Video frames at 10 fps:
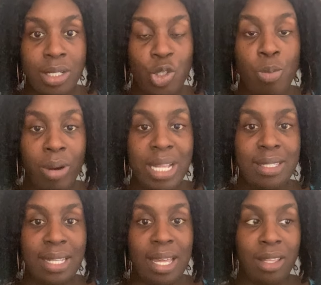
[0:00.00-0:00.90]
two brains
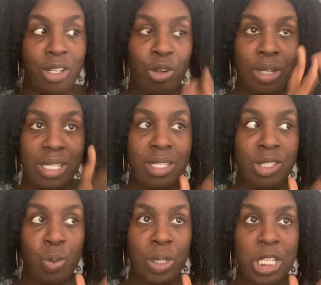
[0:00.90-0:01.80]
together, you're listening
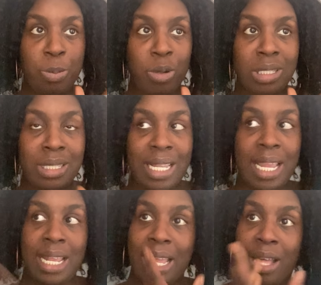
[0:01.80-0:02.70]
to what this person's
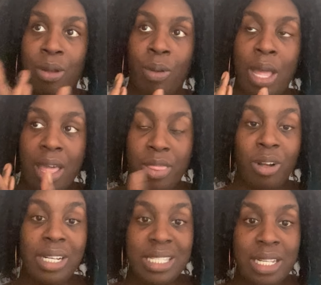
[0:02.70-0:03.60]
saying. Now
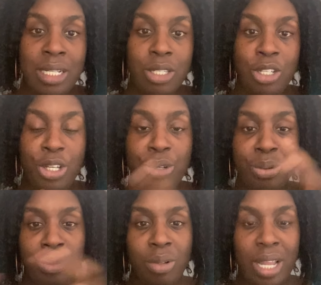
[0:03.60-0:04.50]
they're listening to
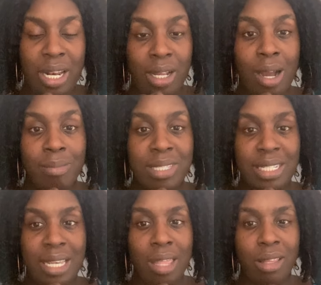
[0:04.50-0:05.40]
you and it comes
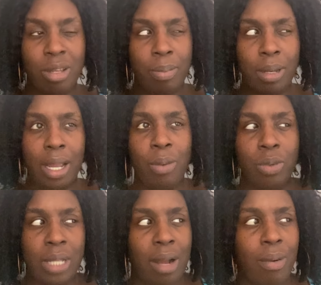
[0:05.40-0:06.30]
together and you'll be like,
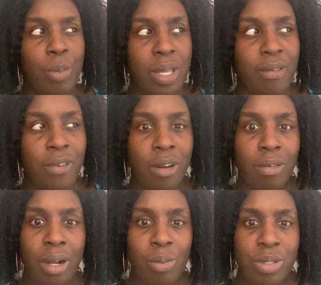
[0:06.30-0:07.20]
well, now we can
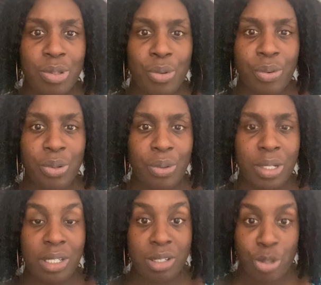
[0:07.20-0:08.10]
figure out what's going
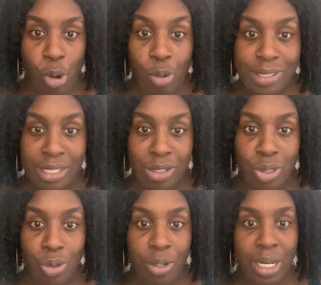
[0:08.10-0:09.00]
on. There's holes in this
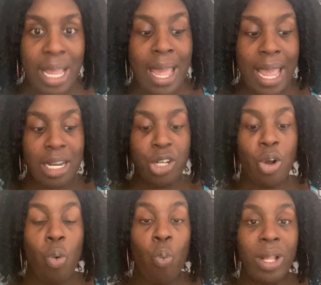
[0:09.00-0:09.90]
story and they
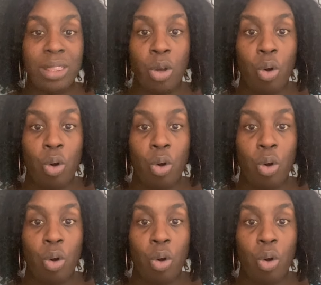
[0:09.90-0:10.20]
don't want the